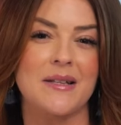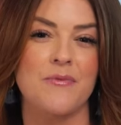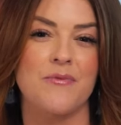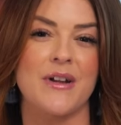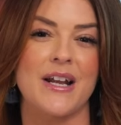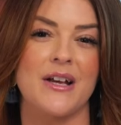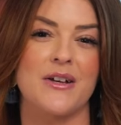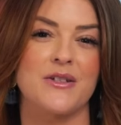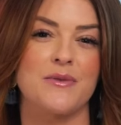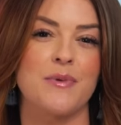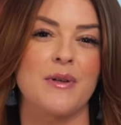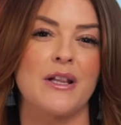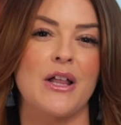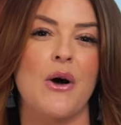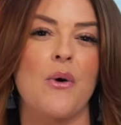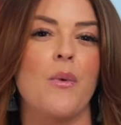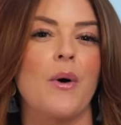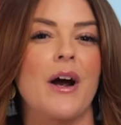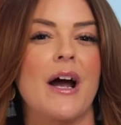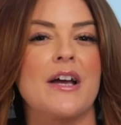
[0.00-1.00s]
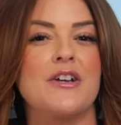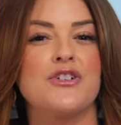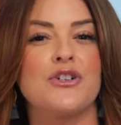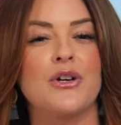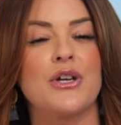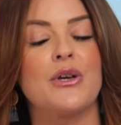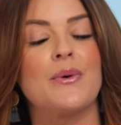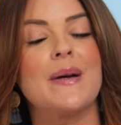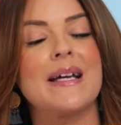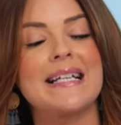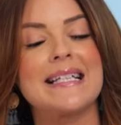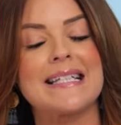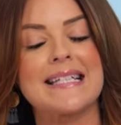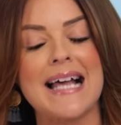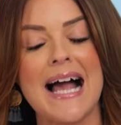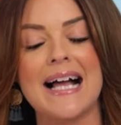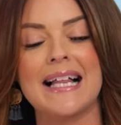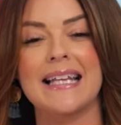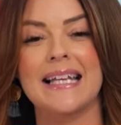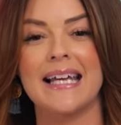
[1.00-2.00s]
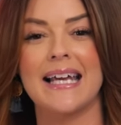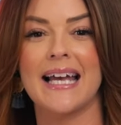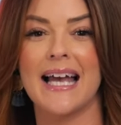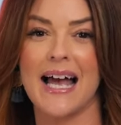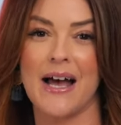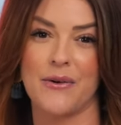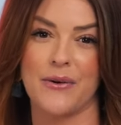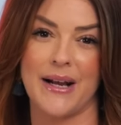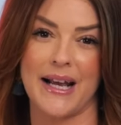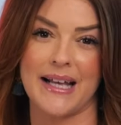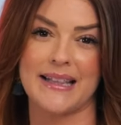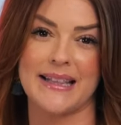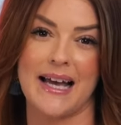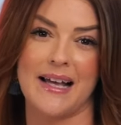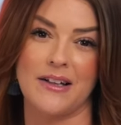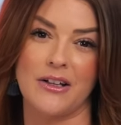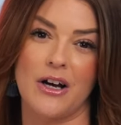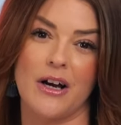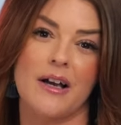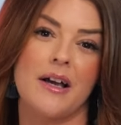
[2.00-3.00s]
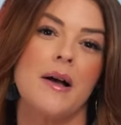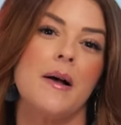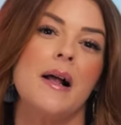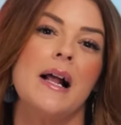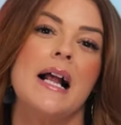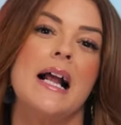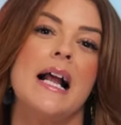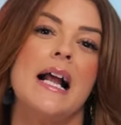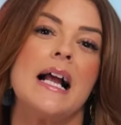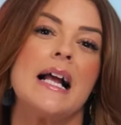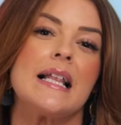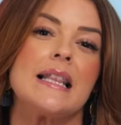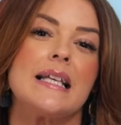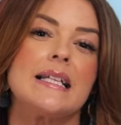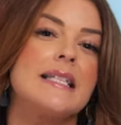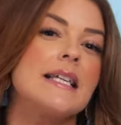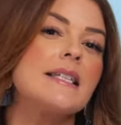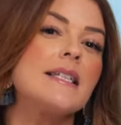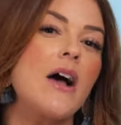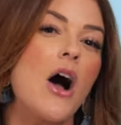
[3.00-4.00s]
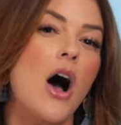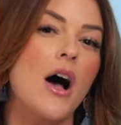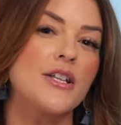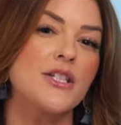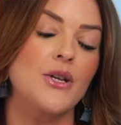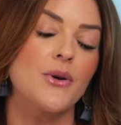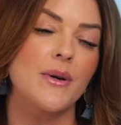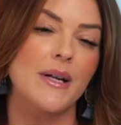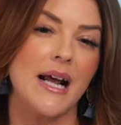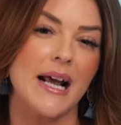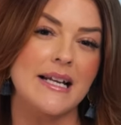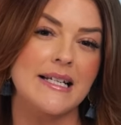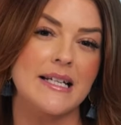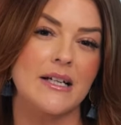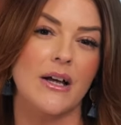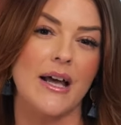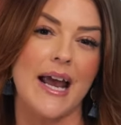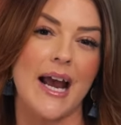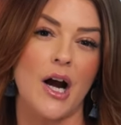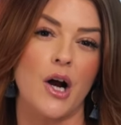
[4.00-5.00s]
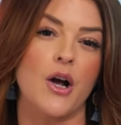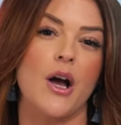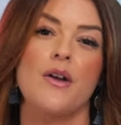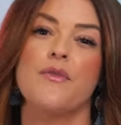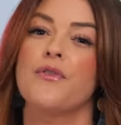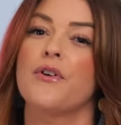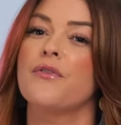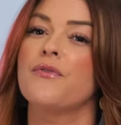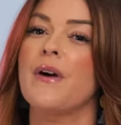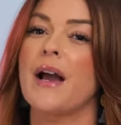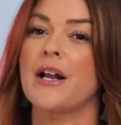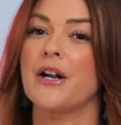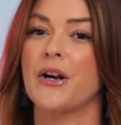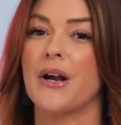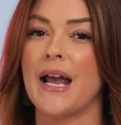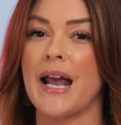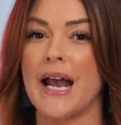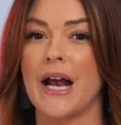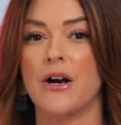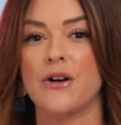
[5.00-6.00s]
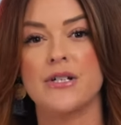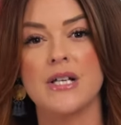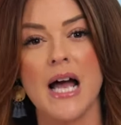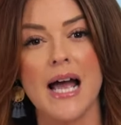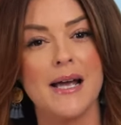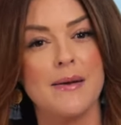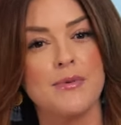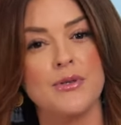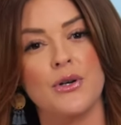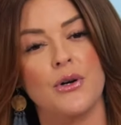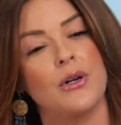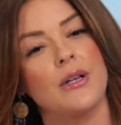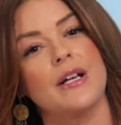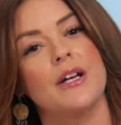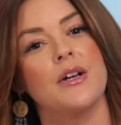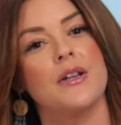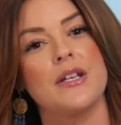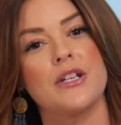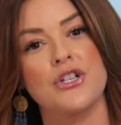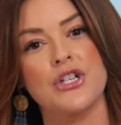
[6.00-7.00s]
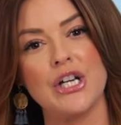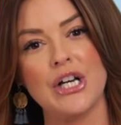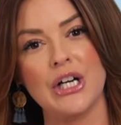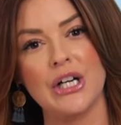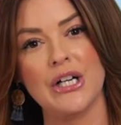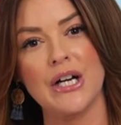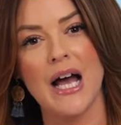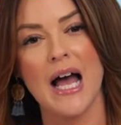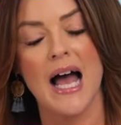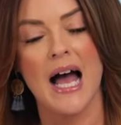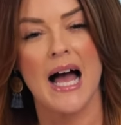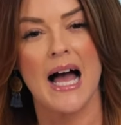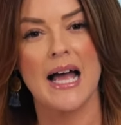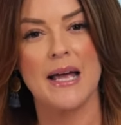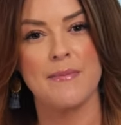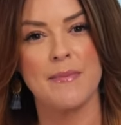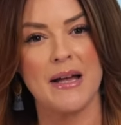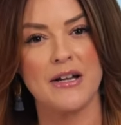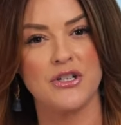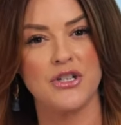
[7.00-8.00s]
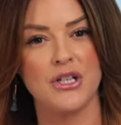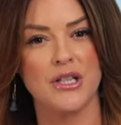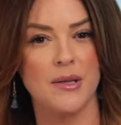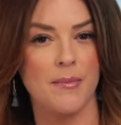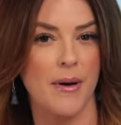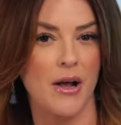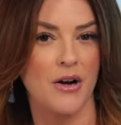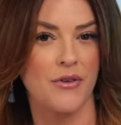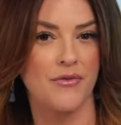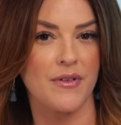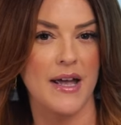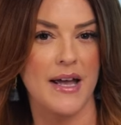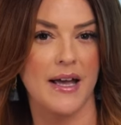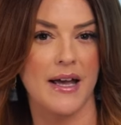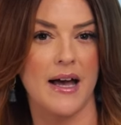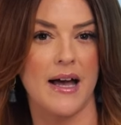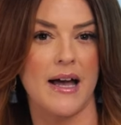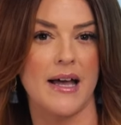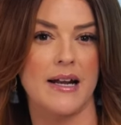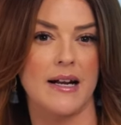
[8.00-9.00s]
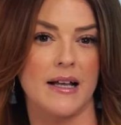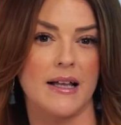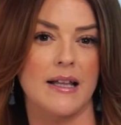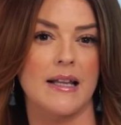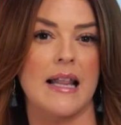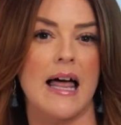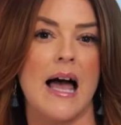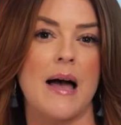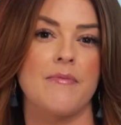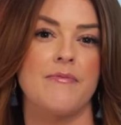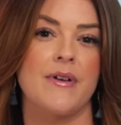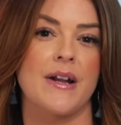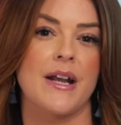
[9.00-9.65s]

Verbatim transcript: some videos below where I show you exactly how to get that look. This is also an ideal haircut for finer hair types. Earlier this year, I mentioned the butterfly cut in a collab